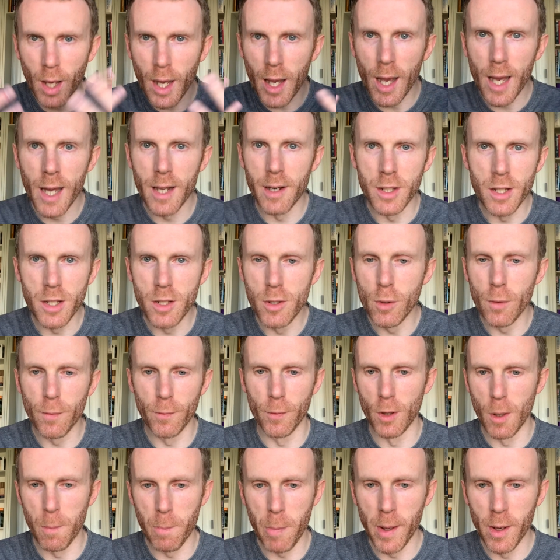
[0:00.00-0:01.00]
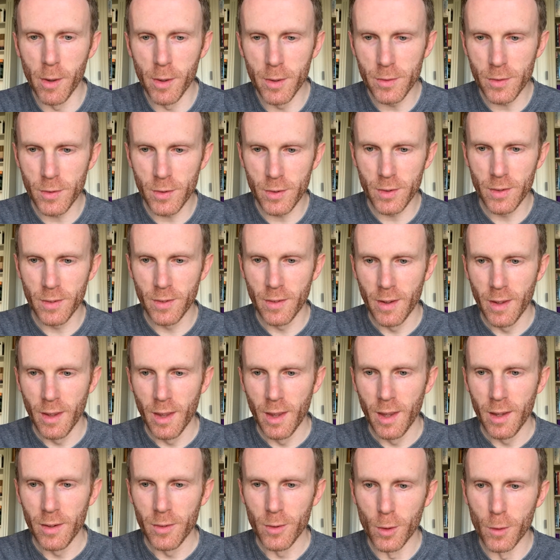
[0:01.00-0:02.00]
had a youthful appearance,
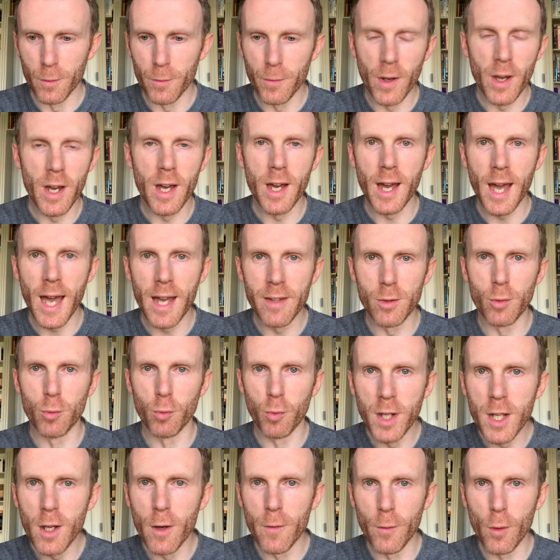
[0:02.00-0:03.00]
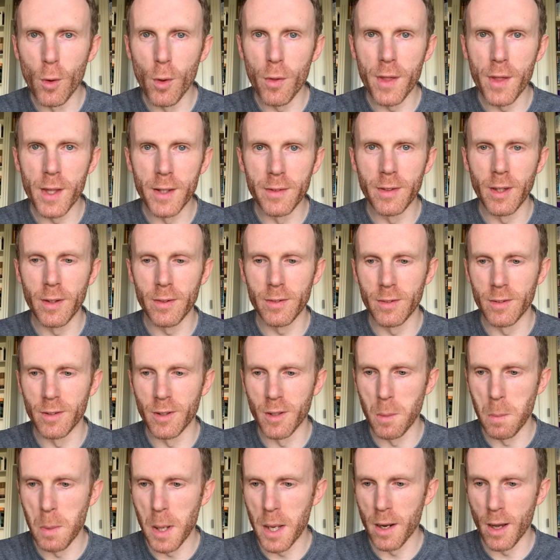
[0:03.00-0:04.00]
sort of has a ring of authenticity
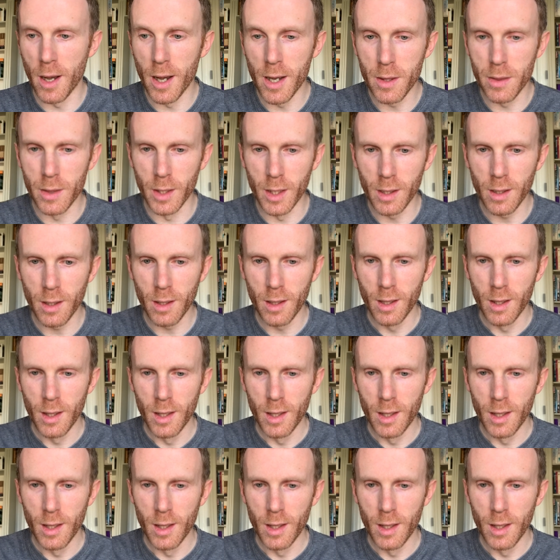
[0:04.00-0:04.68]
about it, I think.